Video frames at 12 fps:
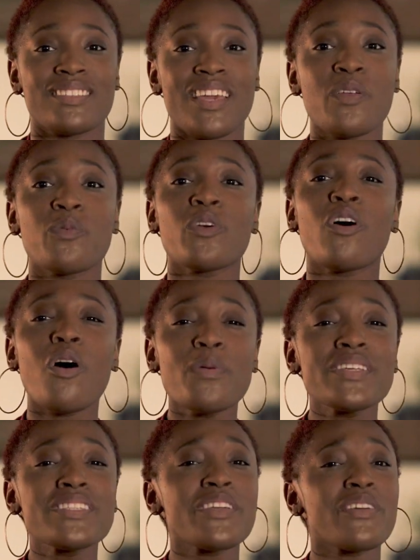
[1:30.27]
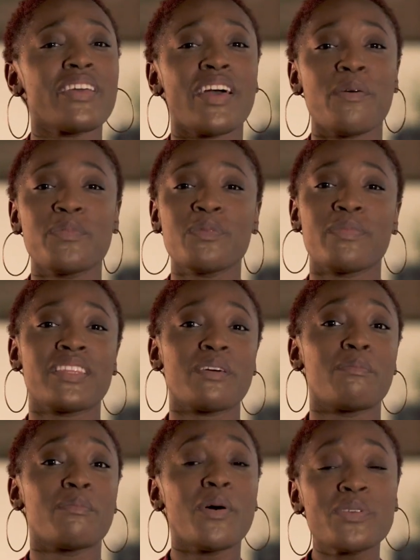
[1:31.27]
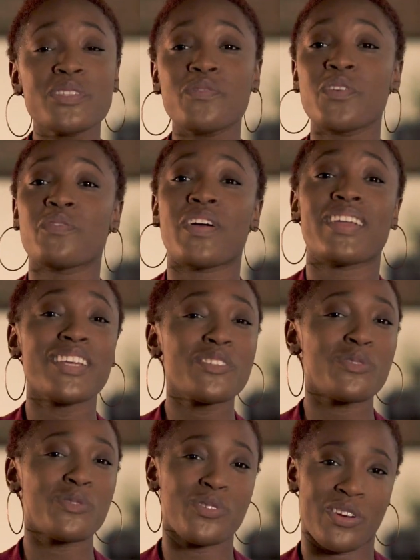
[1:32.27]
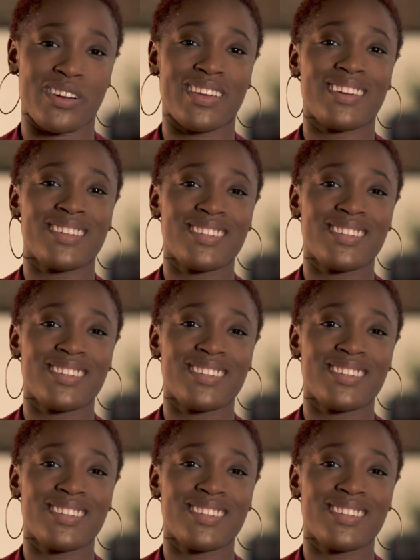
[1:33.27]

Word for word: And we're always here to help you make the most of your financial journey.